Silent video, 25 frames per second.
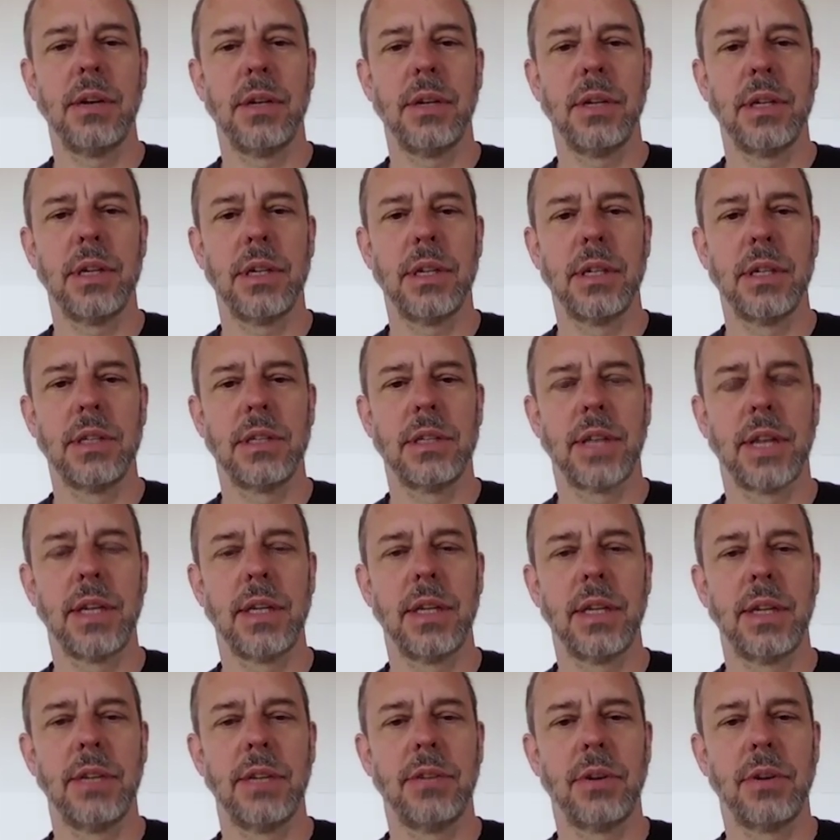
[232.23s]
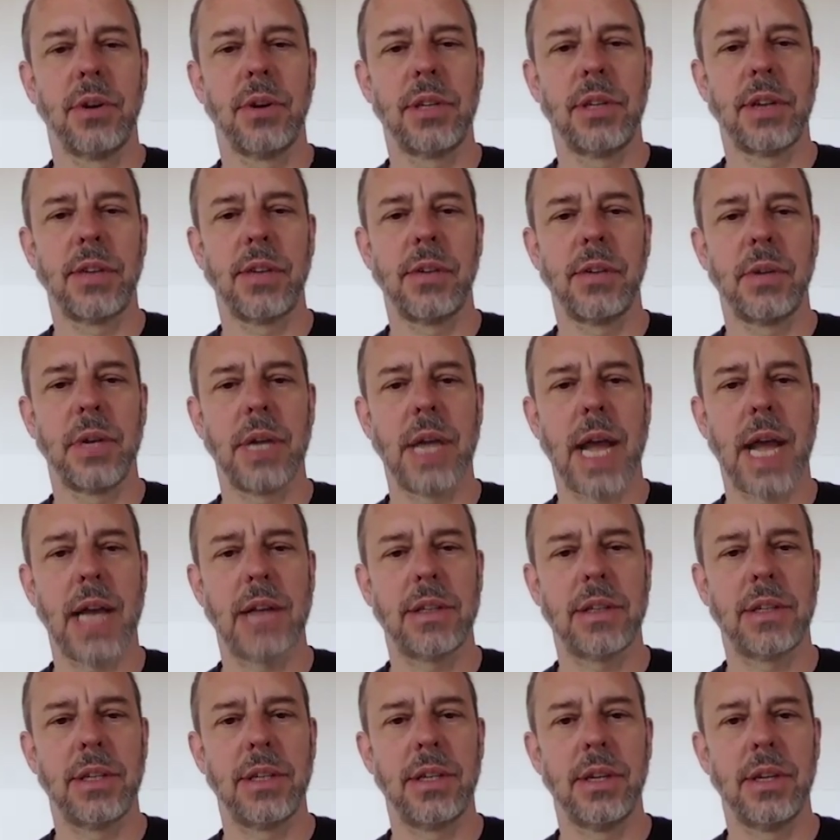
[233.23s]
And suddenly, of course, everyone
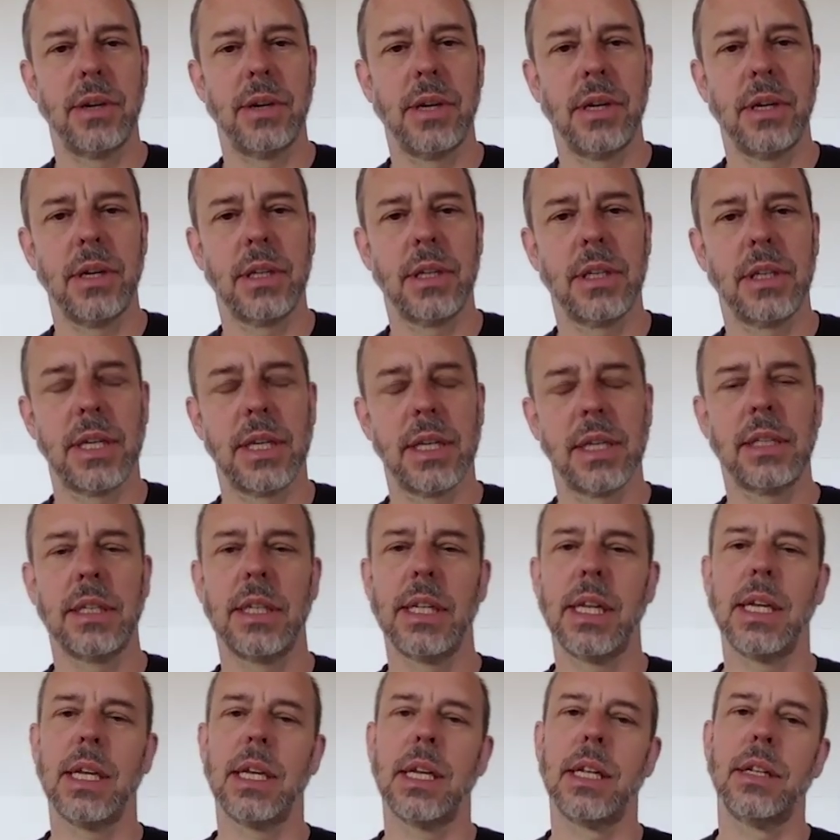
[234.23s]
has to do it clinically.